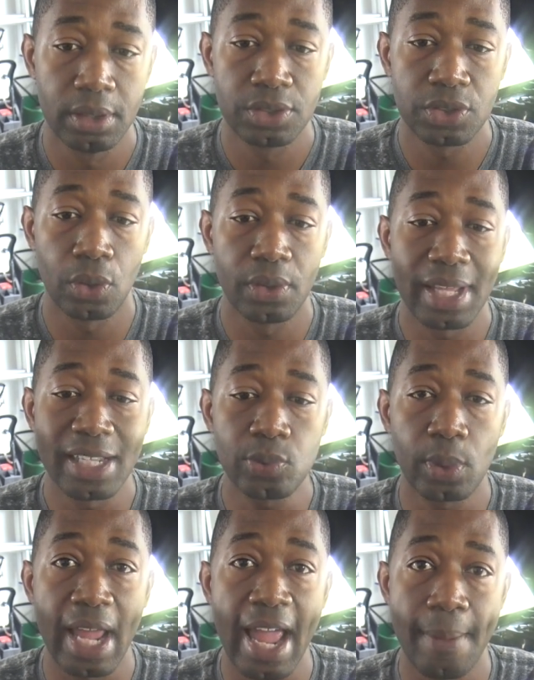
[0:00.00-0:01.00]
So that's
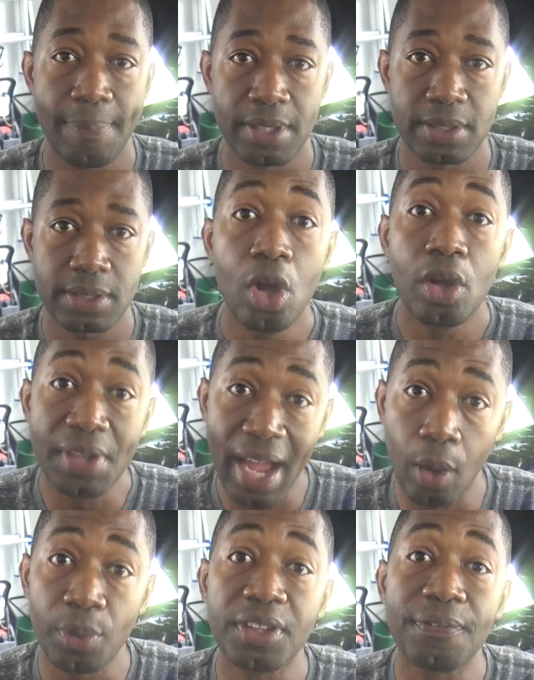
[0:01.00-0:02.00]
what happens.
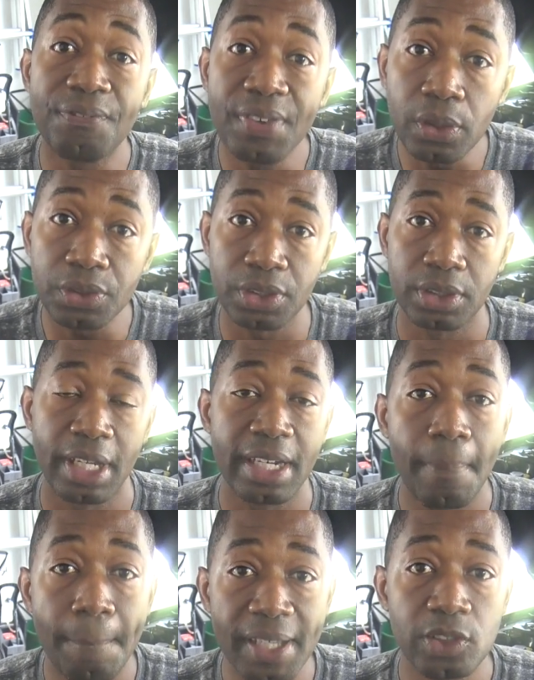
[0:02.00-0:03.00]
Now with the filter,
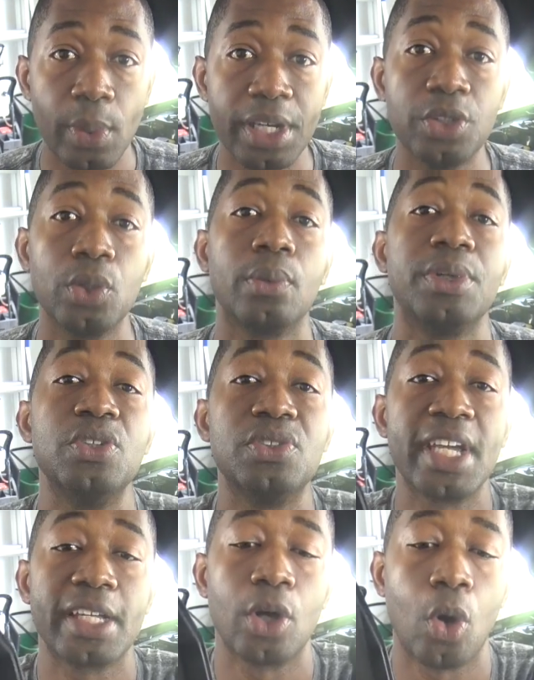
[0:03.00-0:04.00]
and the best way to do it when you
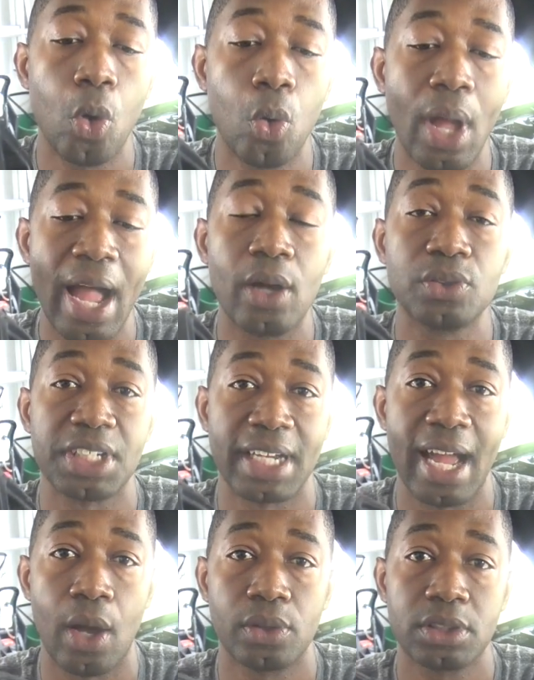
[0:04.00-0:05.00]
take the whole housing
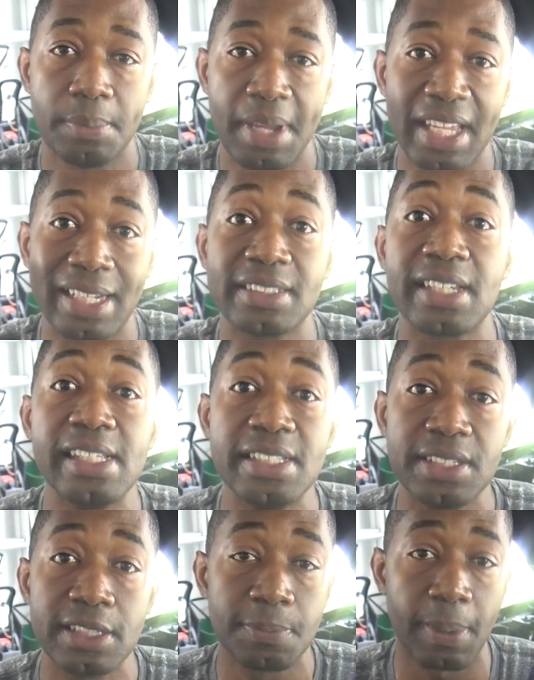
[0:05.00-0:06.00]
out to make it as
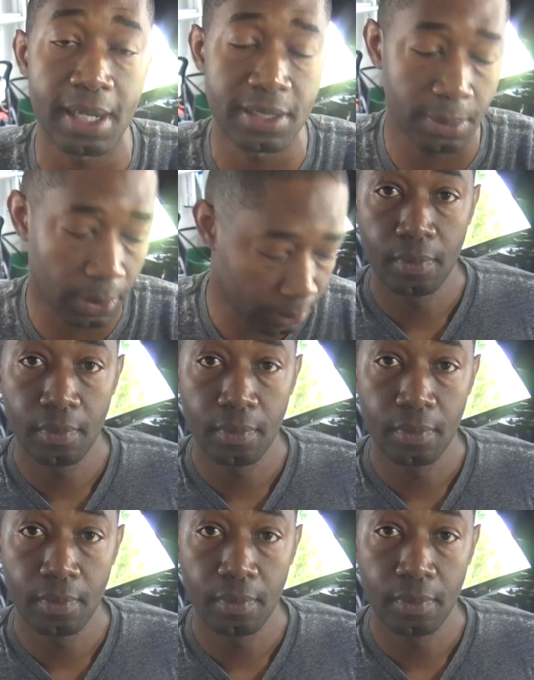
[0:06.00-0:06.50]
easy as possible.